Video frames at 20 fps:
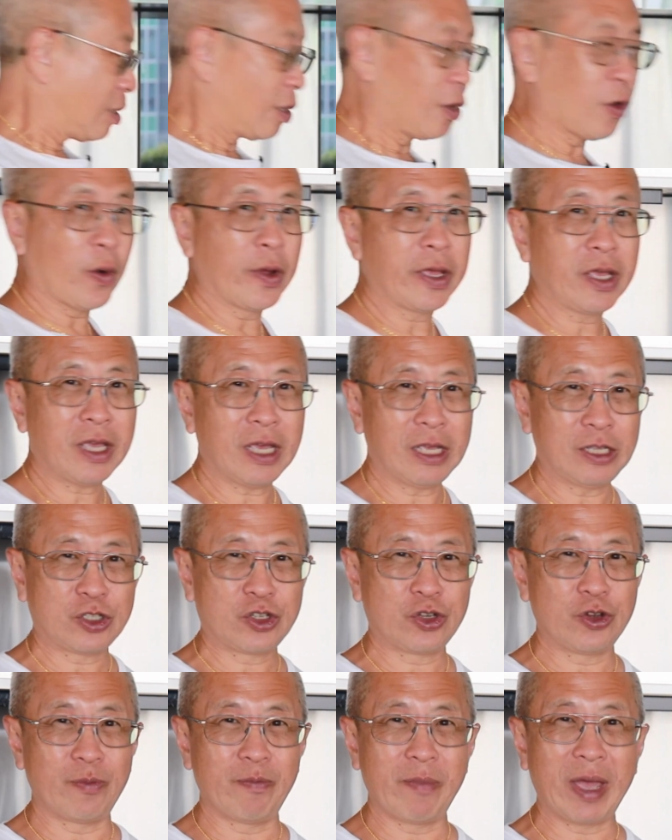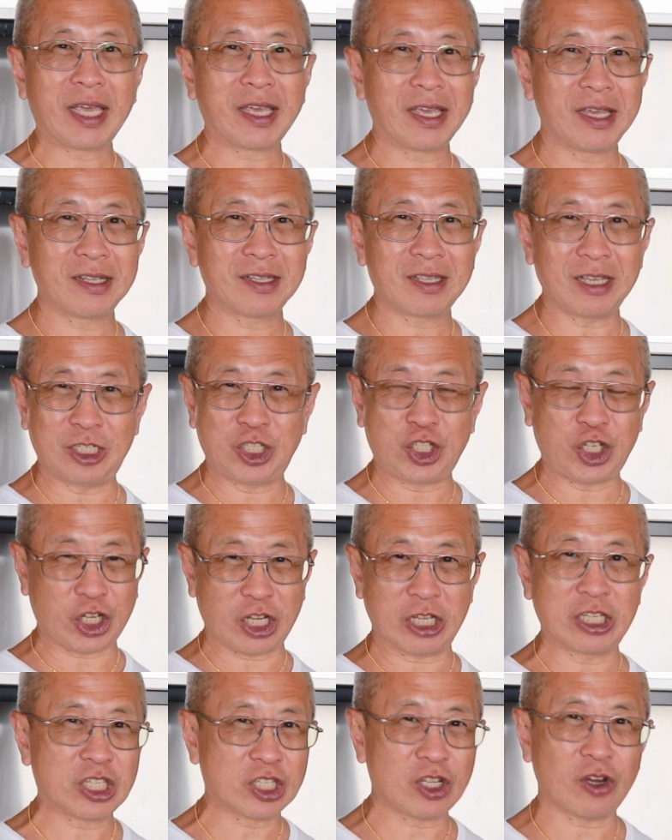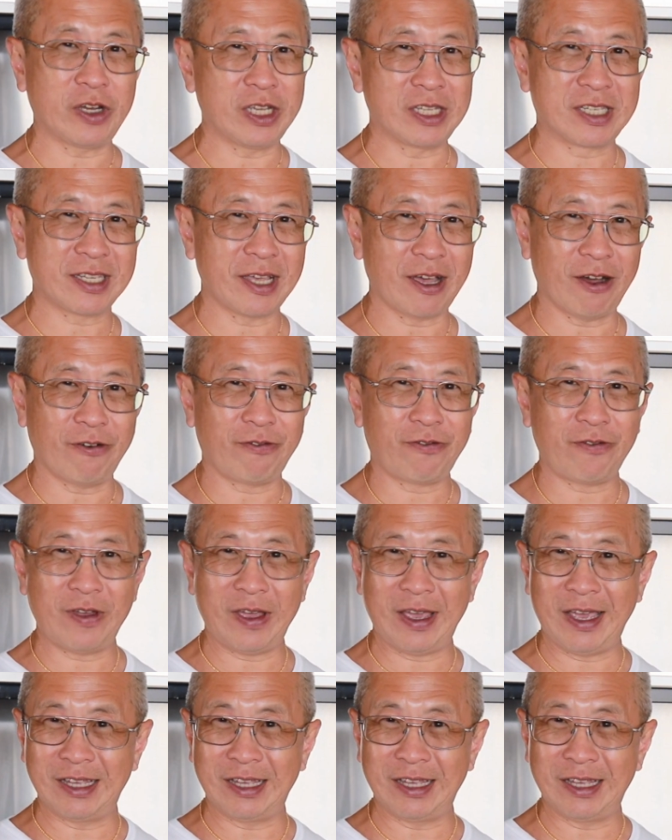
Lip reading: going into making the chicken stock itself